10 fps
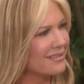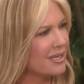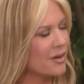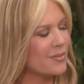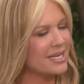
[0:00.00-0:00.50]

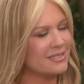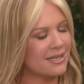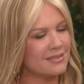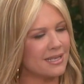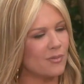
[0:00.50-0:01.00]
You know, everybody
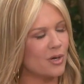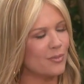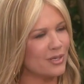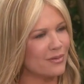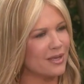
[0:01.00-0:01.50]
says they
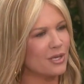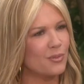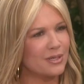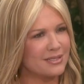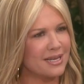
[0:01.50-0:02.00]
will, but do you think
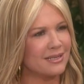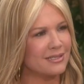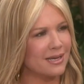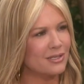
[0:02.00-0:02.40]
you will stay in